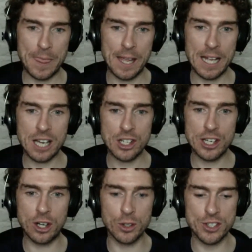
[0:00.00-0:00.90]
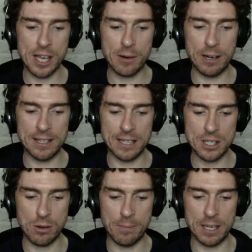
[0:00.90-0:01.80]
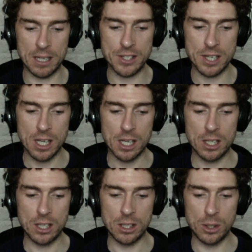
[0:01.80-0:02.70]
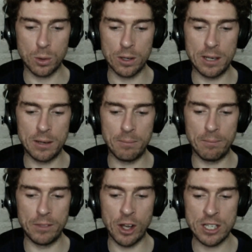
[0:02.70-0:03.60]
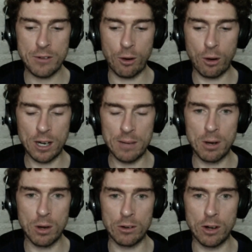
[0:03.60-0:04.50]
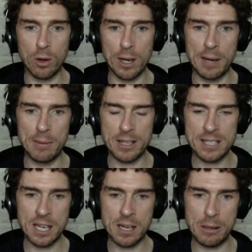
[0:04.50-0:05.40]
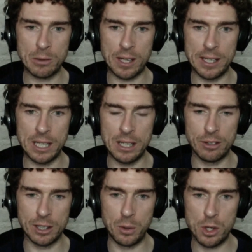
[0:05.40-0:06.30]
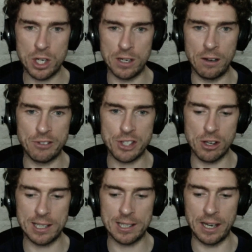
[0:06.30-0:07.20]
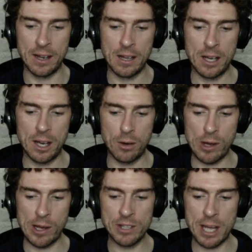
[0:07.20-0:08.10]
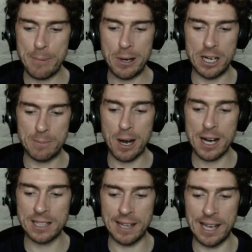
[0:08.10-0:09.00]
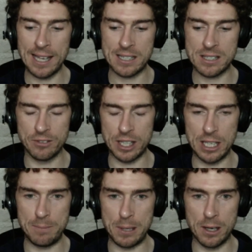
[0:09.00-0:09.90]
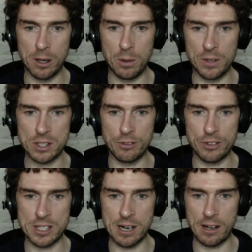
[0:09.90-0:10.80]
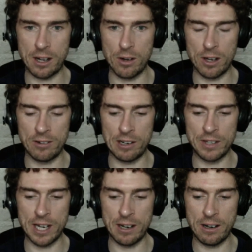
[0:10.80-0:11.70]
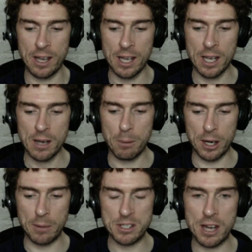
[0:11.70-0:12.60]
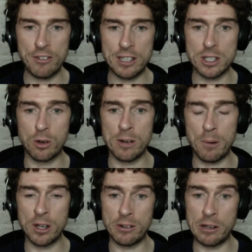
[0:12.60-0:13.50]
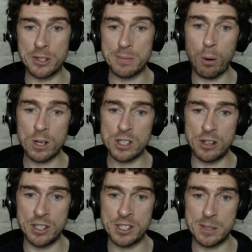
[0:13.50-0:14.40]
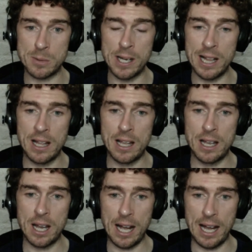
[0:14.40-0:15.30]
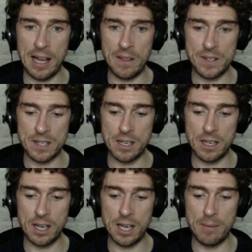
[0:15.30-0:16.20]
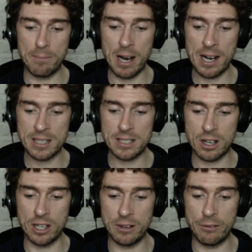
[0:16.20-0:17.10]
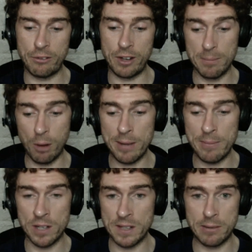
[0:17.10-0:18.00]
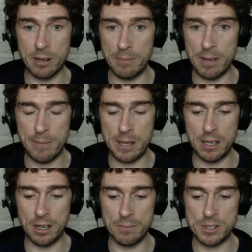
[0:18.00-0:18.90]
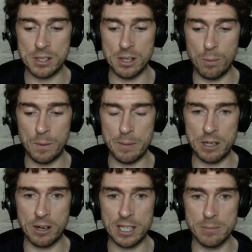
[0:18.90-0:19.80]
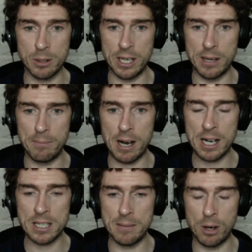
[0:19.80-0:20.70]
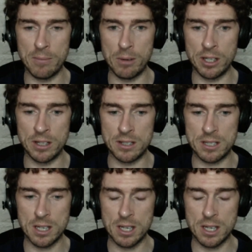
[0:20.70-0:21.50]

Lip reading: That's actually a good segue to this one, because you were in 94 in Motorola. And when I think about the evolution of cycling around that period, parking the ethics of the EPO and the stuff that started going on around that era, but it was definitely a turning point around sports science as well. And it marked the kind of, in my mind anyway, maybe I'm open to be corrected by it marked in my mind